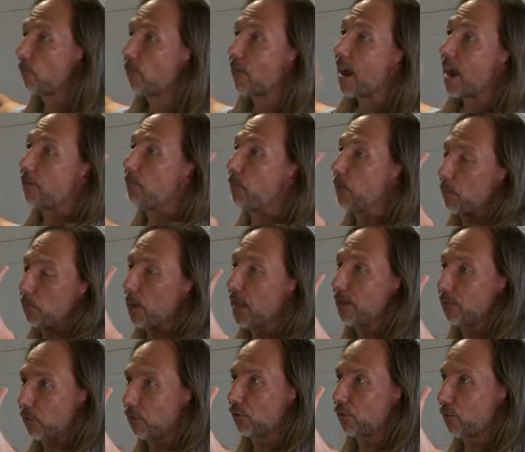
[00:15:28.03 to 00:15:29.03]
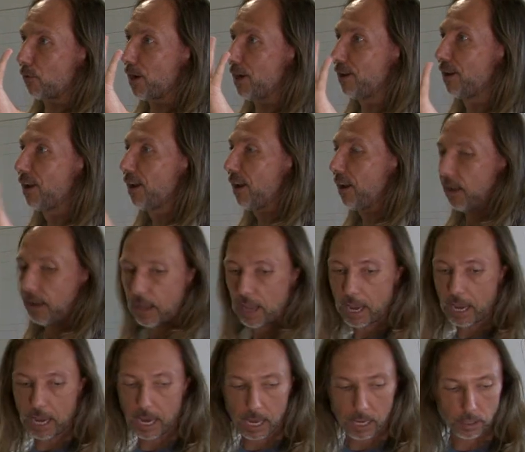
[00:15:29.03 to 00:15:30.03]
five bit planes on screen,
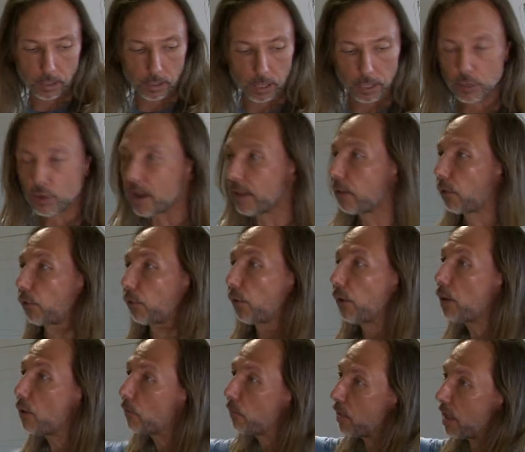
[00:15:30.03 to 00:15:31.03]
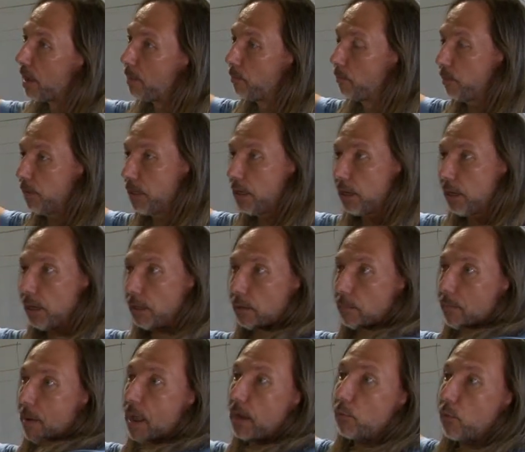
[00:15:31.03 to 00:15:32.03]
and uh, you had three of them be the
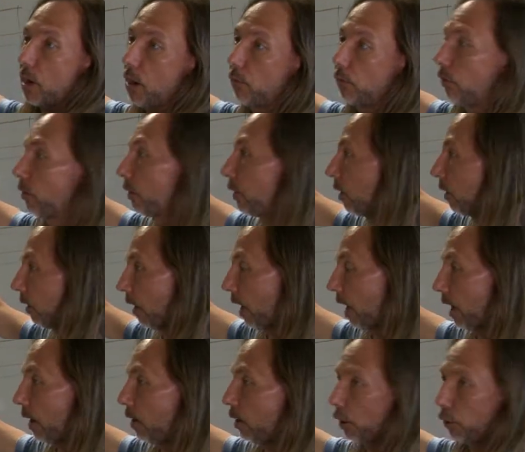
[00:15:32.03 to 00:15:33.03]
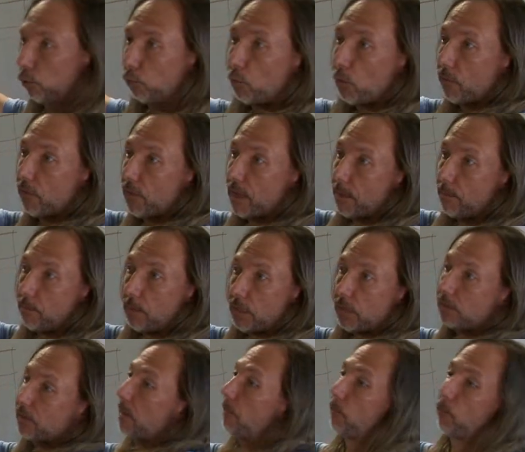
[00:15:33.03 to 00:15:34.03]
background, and uh, two of them be
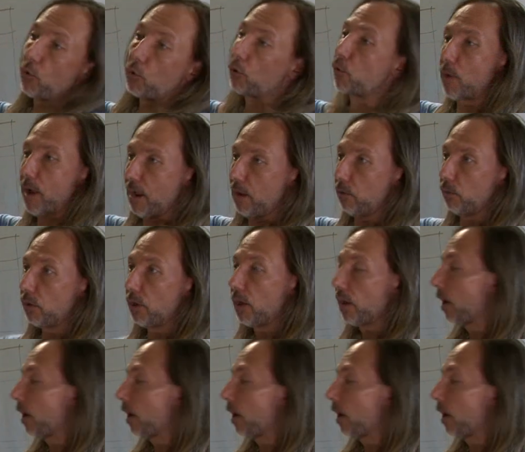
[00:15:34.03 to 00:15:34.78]
some foreground,